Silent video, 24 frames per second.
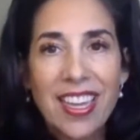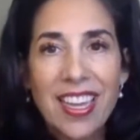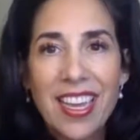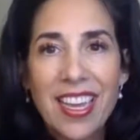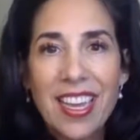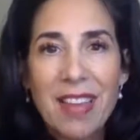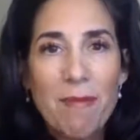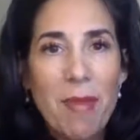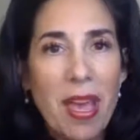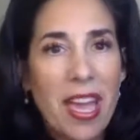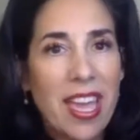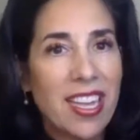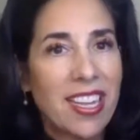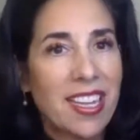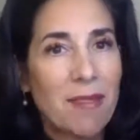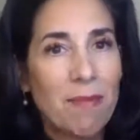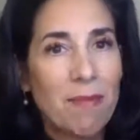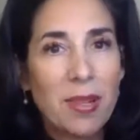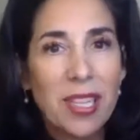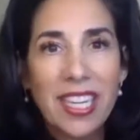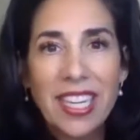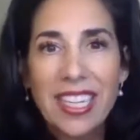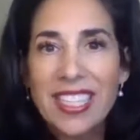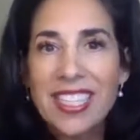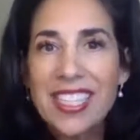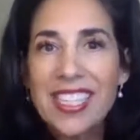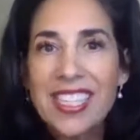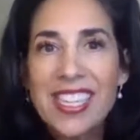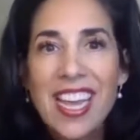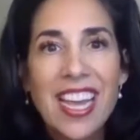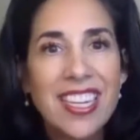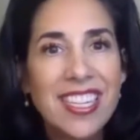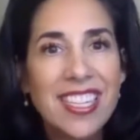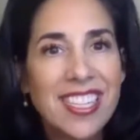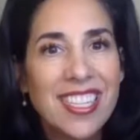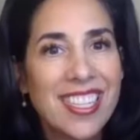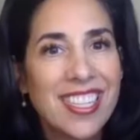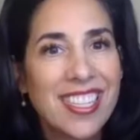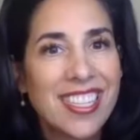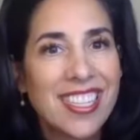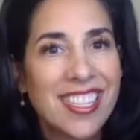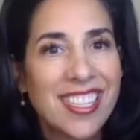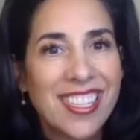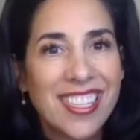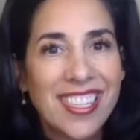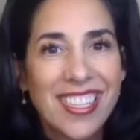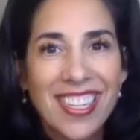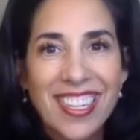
It made complete sense.